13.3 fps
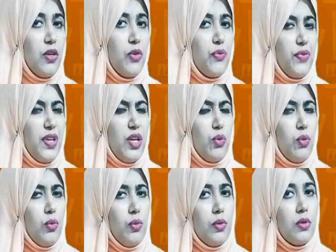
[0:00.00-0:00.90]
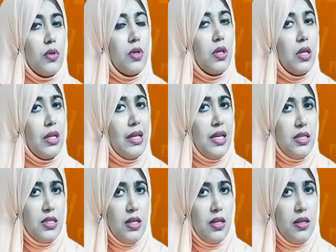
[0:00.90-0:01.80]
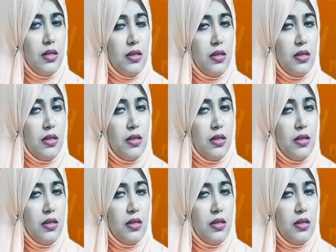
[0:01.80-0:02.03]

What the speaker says: few, little.